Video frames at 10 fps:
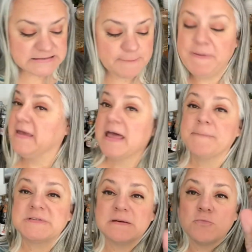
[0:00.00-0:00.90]
to pick up
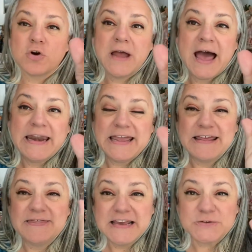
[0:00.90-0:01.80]
some more honey.
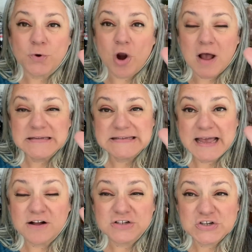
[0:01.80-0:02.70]
These were on
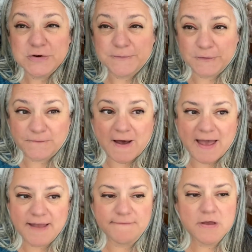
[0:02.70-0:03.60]
sale, two for
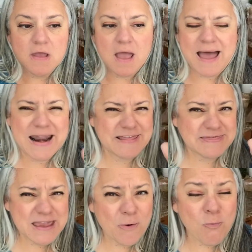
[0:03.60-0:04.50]
five, and I
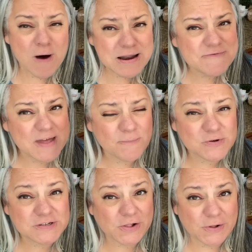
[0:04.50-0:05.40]
think one of them
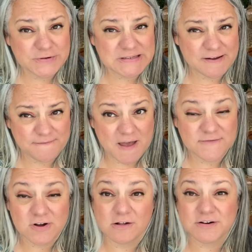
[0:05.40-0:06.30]
was close to five
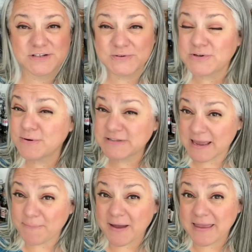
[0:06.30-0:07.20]
dollars. So it's almost
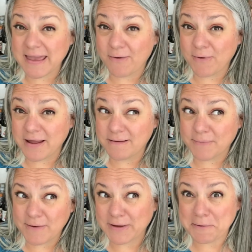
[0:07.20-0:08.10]
like buy and get one,
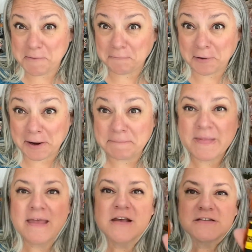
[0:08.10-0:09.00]
buy one, get one free.
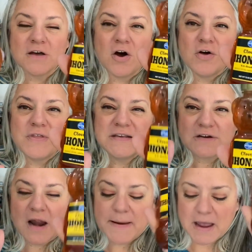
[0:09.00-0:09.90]
So these
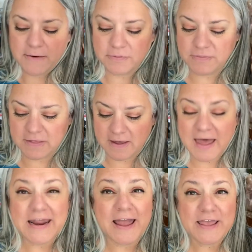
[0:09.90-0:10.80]
are I, the
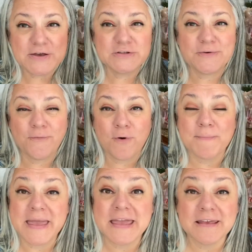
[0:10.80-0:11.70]
honey I use for
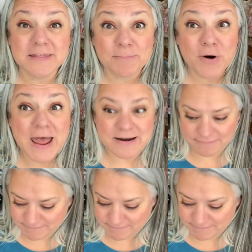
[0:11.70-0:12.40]
making the bread,